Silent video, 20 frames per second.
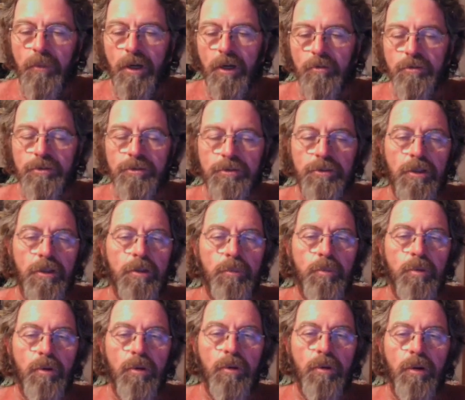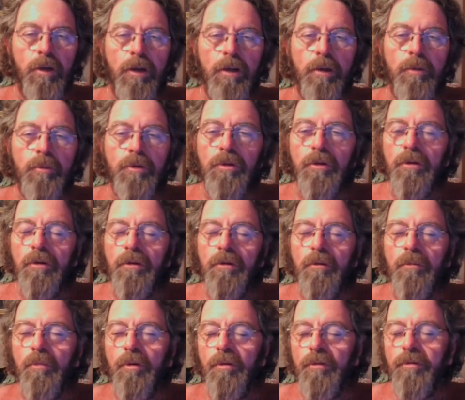Bible study program here,
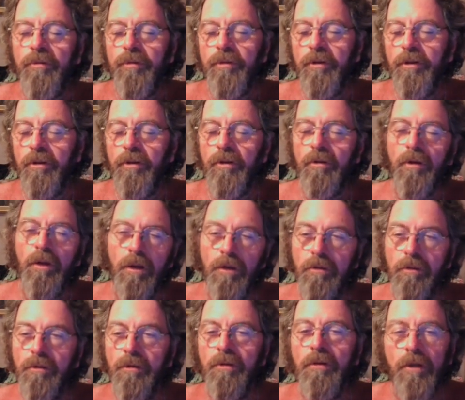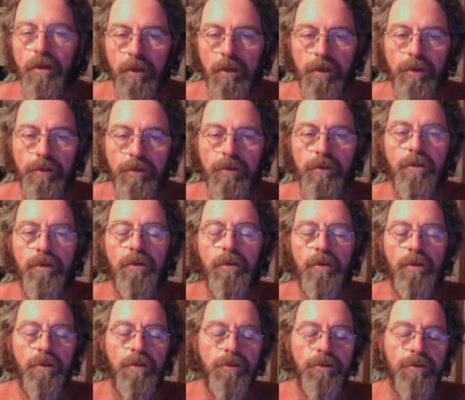both here and online.
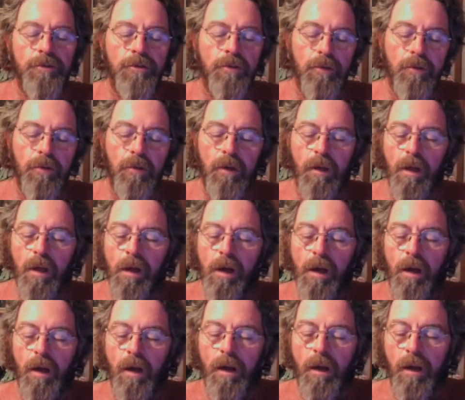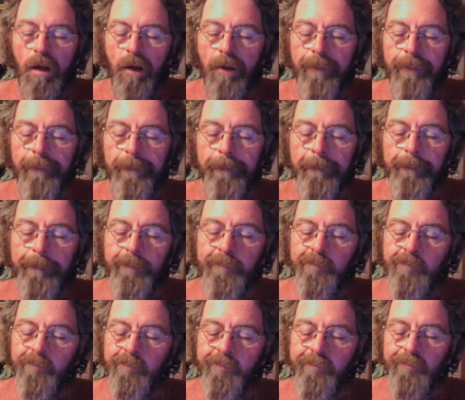And so,
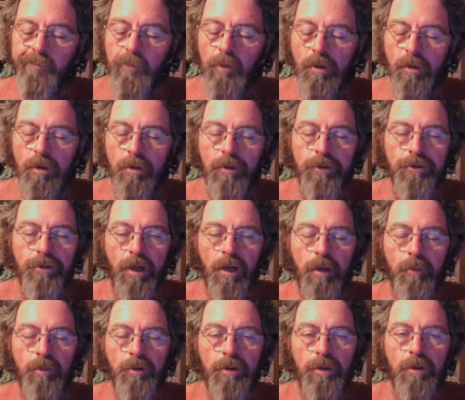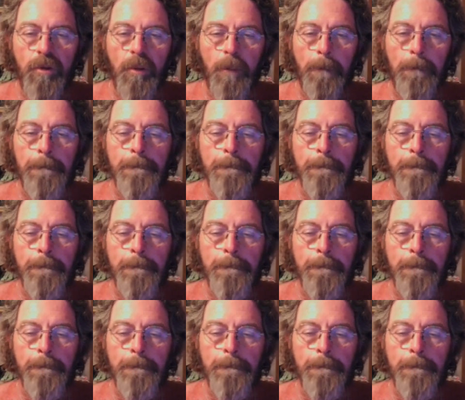it's happening.